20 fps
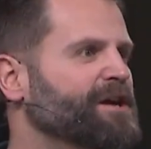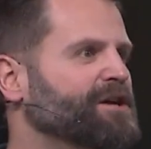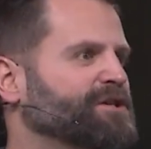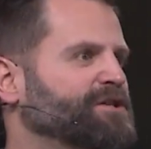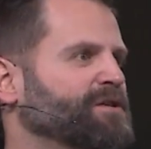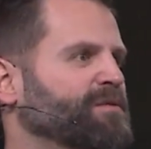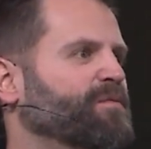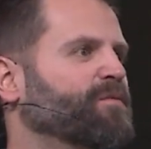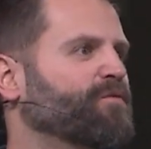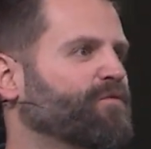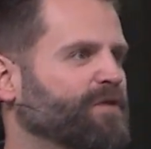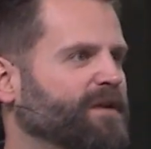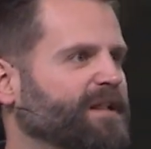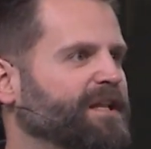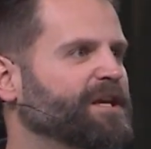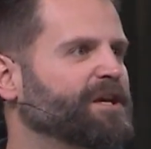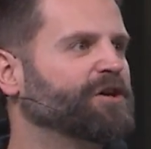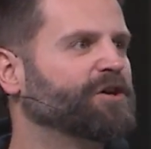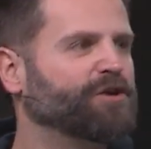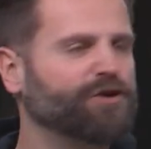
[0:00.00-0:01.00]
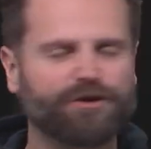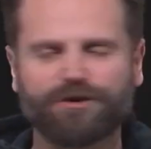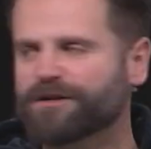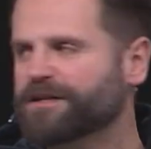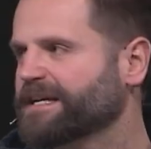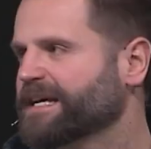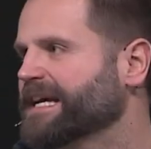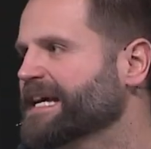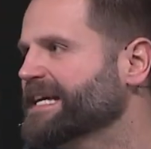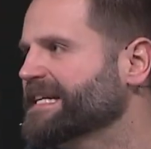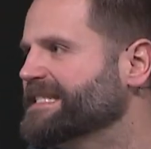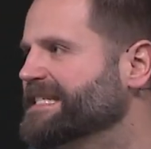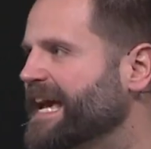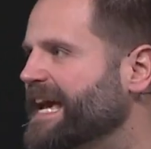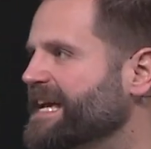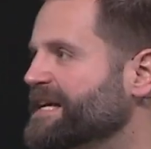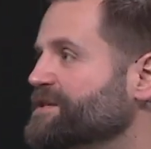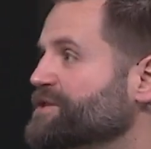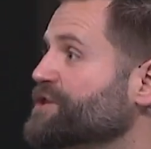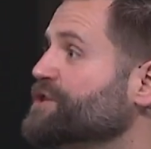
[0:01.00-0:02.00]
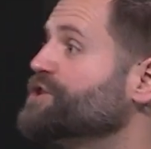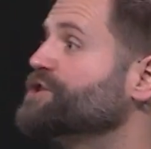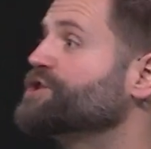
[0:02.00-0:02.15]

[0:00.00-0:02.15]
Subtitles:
some really good days.